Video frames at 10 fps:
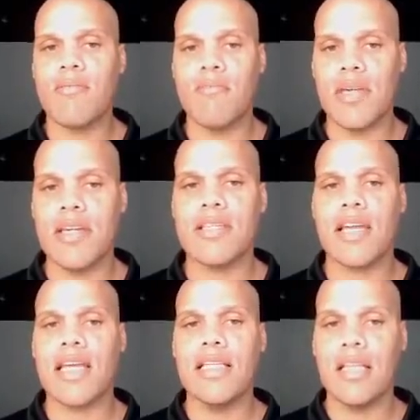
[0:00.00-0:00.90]
bigs that
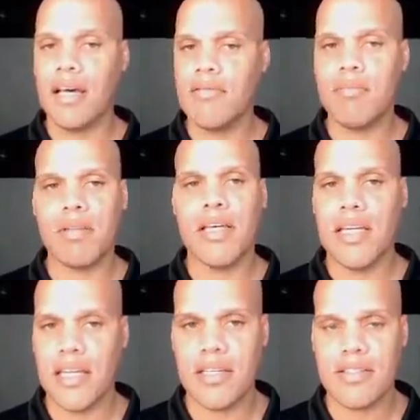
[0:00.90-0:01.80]
he loved to play
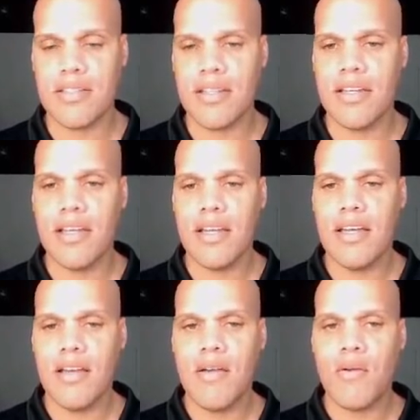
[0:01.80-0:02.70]
against
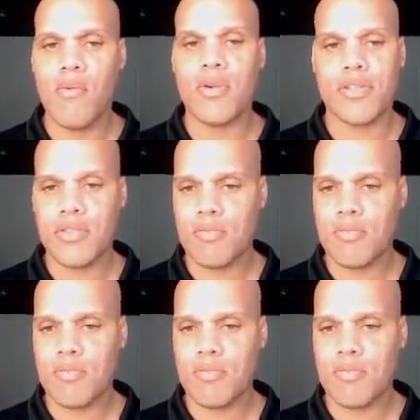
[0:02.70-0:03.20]
was